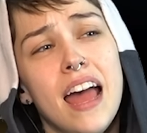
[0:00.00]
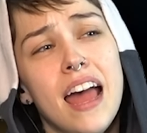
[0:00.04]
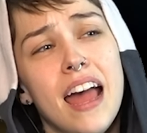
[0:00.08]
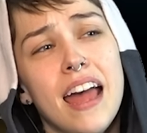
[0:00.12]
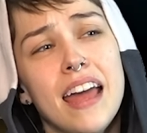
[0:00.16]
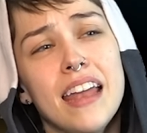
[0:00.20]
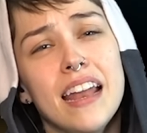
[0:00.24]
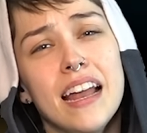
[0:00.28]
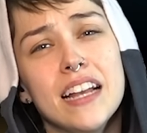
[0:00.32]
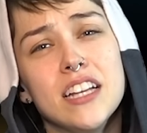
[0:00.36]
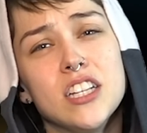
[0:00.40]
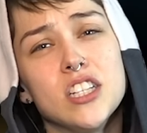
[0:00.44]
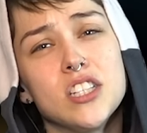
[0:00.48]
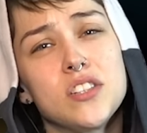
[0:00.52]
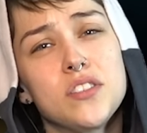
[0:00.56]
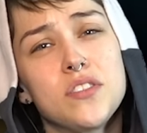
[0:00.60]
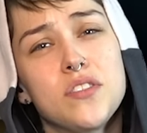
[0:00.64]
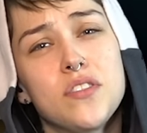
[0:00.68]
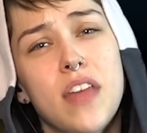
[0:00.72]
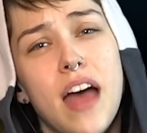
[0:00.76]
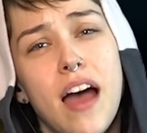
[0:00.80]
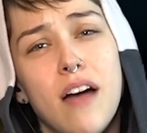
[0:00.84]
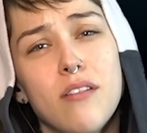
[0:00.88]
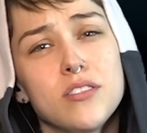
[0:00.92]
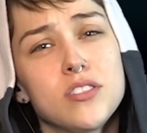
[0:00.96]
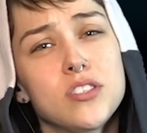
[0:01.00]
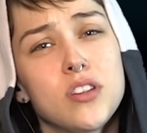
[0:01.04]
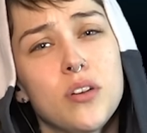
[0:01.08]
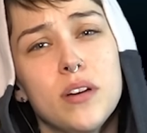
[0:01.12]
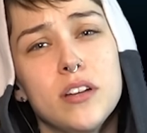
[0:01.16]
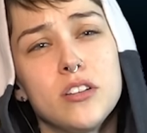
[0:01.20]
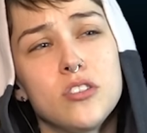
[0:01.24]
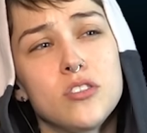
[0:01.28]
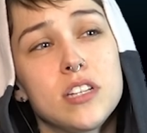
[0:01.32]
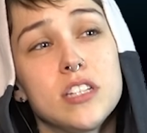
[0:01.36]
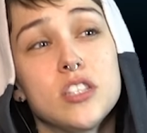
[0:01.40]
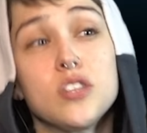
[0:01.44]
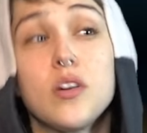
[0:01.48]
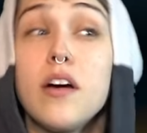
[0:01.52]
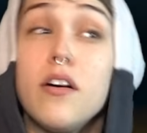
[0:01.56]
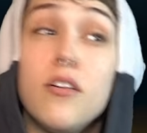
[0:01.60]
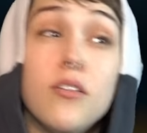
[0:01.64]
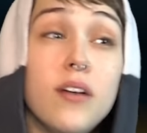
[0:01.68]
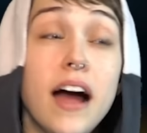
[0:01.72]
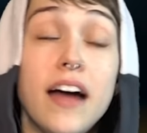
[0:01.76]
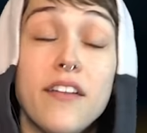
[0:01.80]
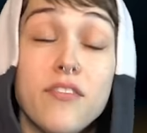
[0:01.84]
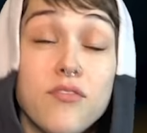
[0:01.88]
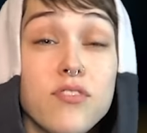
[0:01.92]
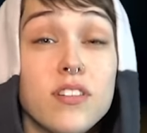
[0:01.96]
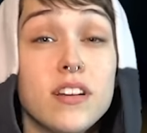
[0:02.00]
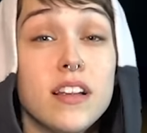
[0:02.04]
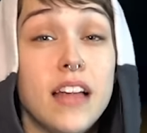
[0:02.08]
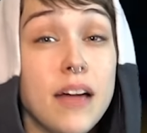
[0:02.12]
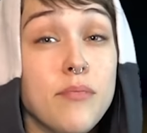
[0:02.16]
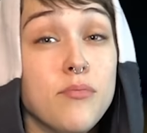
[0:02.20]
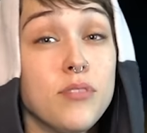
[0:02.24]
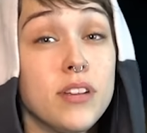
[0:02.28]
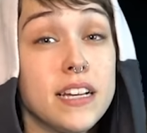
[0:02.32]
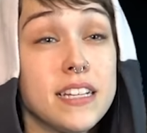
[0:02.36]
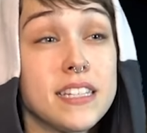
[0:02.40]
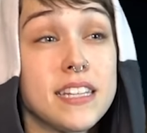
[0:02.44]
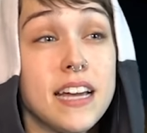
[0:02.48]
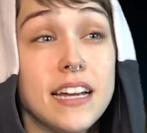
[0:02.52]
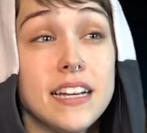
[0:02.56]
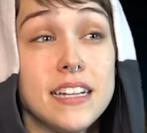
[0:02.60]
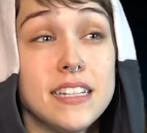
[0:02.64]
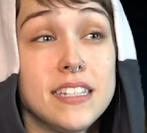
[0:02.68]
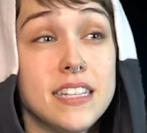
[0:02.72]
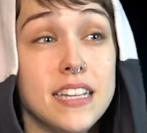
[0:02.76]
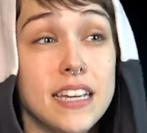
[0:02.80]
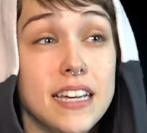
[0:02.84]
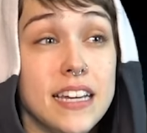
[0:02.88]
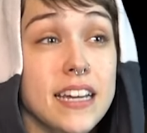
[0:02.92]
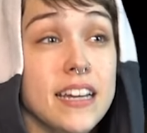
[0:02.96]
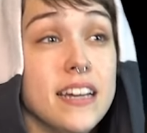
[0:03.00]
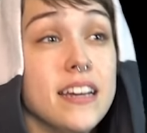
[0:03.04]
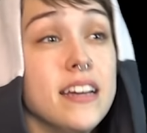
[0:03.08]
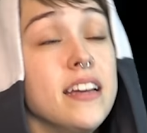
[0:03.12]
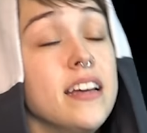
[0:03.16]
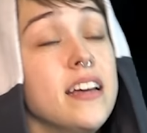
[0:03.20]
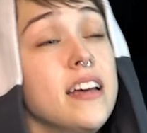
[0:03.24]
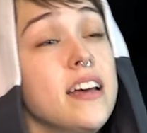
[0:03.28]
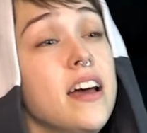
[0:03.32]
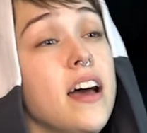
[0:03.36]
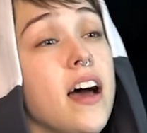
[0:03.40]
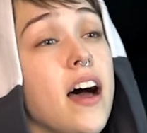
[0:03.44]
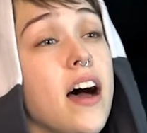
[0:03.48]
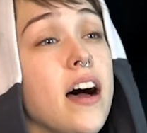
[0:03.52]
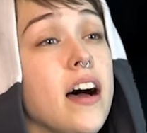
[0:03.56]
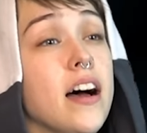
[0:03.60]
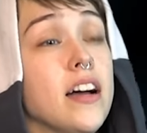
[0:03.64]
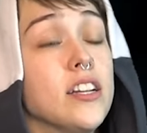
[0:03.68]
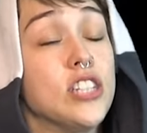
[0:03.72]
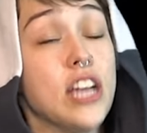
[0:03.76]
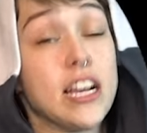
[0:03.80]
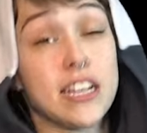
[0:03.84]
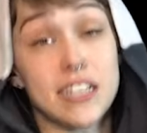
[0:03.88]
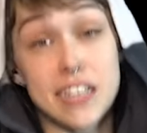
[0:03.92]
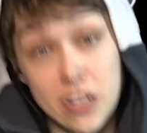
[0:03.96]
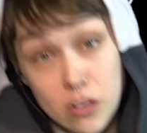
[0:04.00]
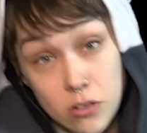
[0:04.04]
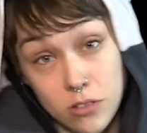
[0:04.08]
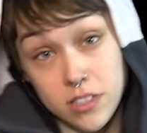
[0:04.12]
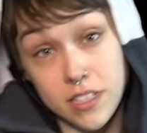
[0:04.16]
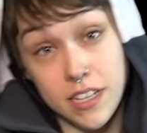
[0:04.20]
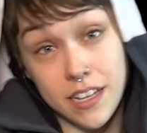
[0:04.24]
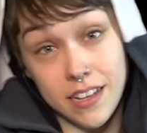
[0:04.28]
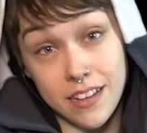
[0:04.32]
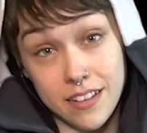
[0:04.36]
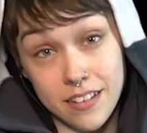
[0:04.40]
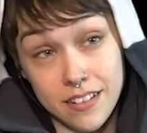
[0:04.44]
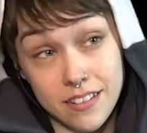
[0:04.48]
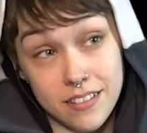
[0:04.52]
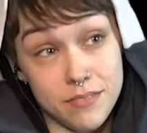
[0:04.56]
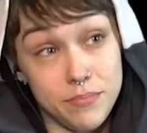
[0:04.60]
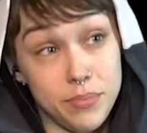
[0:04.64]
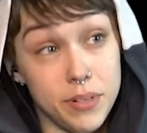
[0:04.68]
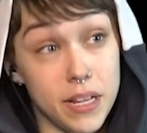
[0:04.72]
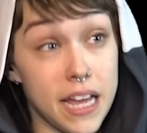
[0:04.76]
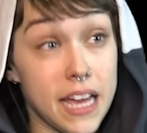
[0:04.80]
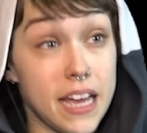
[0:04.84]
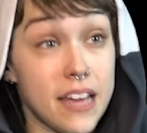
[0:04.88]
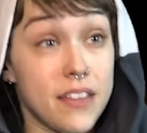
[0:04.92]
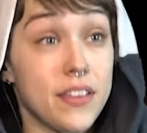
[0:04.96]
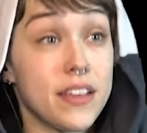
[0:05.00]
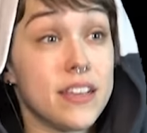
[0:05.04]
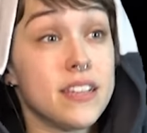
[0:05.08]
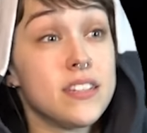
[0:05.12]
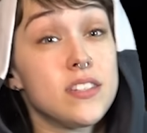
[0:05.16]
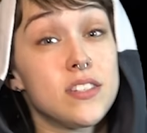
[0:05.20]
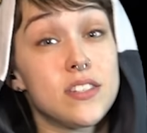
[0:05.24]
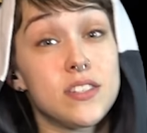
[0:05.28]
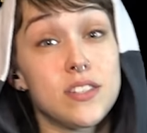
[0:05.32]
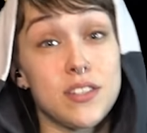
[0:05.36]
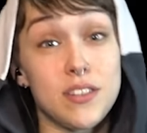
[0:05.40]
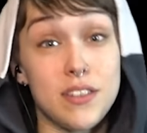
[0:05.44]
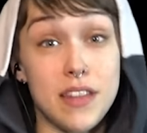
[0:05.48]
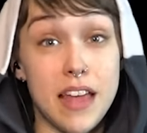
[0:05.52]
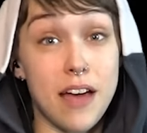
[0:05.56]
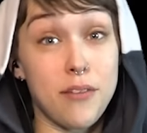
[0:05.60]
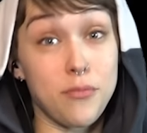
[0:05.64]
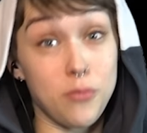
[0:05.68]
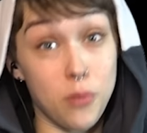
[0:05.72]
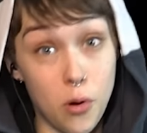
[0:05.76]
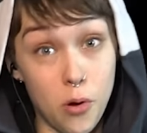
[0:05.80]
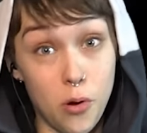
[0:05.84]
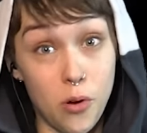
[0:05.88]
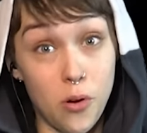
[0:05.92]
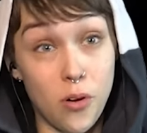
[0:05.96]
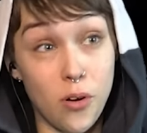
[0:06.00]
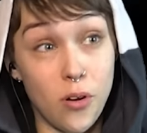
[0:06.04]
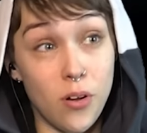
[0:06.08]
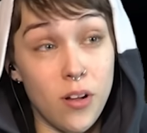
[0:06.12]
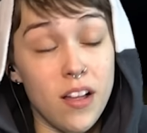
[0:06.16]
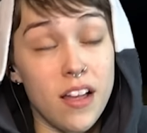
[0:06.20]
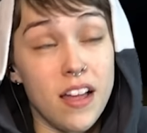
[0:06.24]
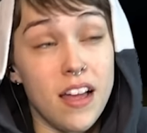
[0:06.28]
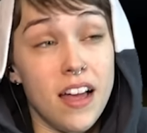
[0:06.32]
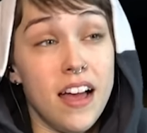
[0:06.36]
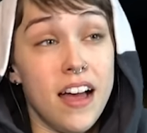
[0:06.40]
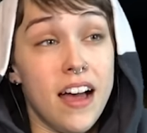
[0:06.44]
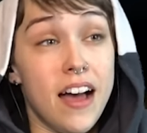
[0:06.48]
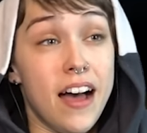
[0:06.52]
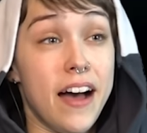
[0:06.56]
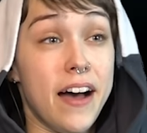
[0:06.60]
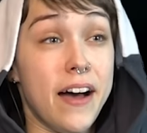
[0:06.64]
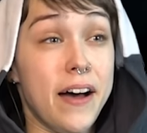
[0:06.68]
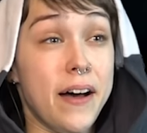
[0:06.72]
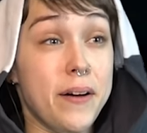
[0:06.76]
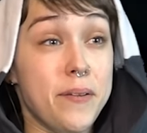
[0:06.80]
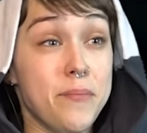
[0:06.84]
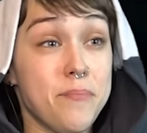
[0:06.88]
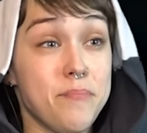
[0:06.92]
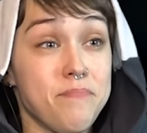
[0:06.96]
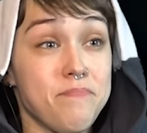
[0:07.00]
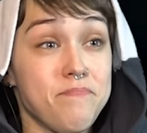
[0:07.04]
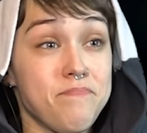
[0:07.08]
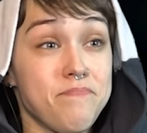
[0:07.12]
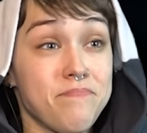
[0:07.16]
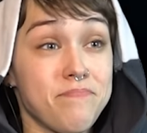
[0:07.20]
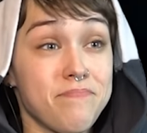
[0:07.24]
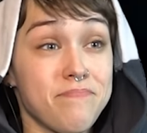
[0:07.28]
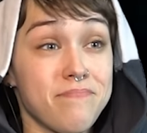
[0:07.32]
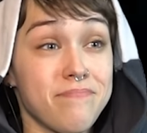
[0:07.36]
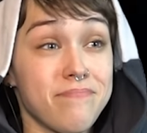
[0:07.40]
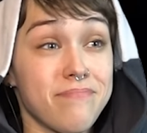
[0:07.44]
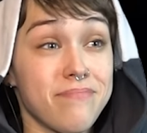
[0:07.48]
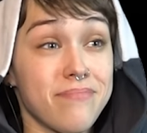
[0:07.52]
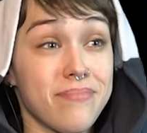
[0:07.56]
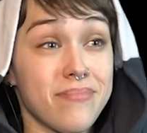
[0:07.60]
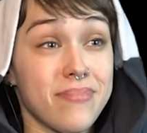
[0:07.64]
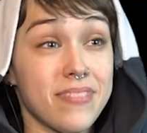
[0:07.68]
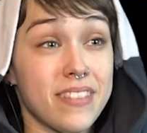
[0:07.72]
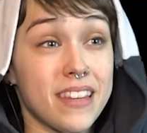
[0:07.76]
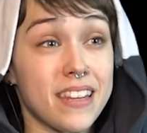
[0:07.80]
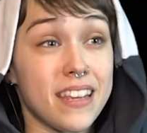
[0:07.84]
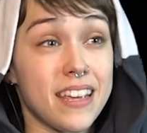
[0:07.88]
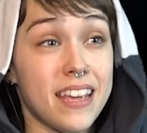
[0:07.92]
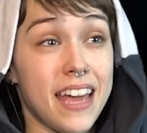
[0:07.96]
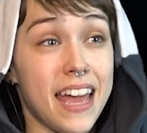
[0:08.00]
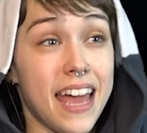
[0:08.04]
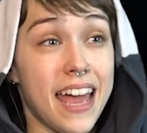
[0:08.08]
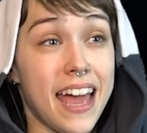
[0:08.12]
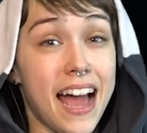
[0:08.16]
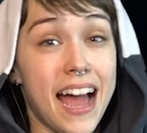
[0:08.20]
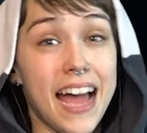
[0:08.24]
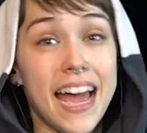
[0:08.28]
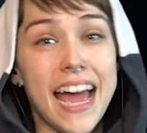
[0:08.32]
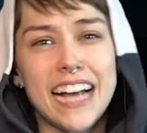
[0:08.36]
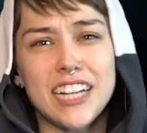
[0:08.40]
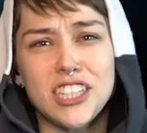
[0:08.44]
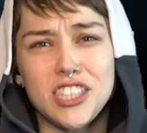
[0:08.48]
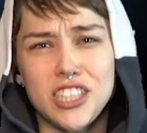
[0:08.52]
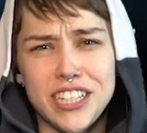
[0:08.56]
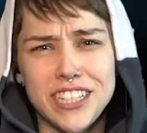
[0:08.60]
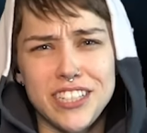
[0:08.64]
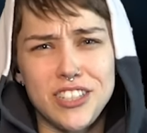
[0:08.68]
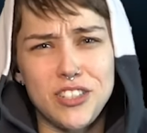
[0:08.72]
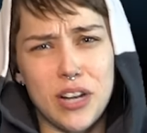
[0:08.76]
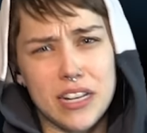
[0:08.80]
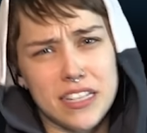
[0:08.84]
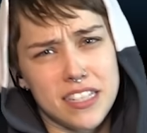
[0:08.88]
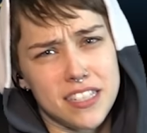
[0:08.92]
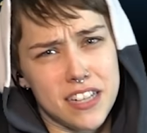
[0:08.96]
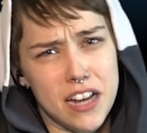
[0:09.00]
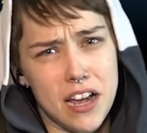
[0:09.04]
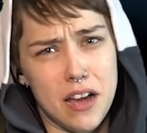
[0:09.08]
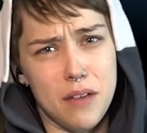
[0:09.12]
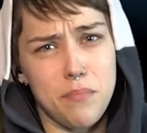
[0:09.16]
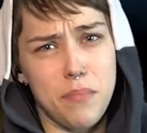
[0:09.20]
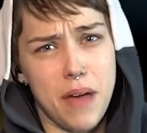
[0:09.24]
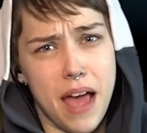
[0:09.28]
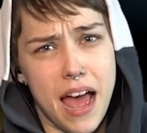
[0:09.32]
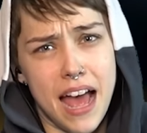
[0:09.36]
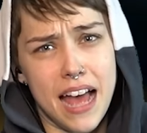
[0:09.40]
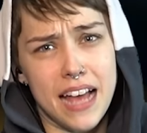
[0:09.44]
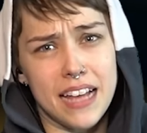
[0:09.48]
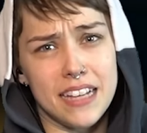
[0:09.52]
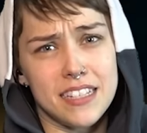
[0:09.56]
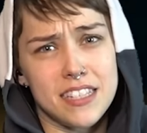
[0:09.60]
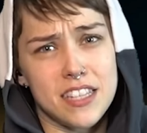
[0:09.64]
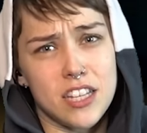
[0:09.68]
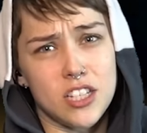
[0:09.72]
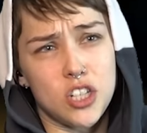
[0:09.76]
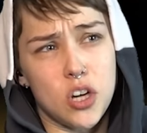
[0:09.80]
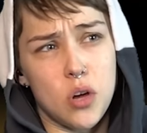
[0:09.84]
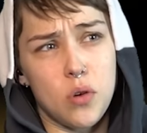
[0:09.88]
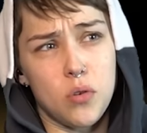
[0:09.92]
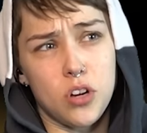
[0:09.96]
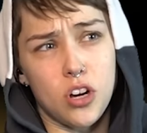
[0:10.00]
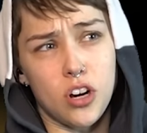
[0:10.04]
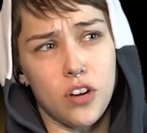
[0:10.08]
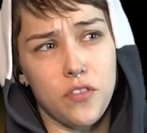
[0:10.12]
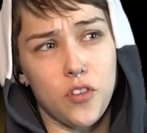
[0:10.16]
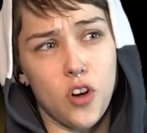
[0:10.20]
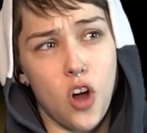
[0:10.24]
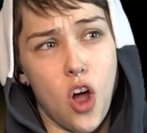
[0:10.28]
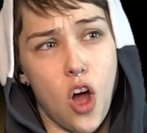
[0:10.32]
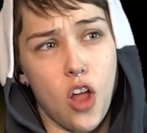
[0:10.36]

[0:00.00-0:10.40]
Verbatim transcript: and I just that was so interesting. So i am really excited to see uh, Jack Nicholson play this that role. Um, I actually dressed up as the Joker for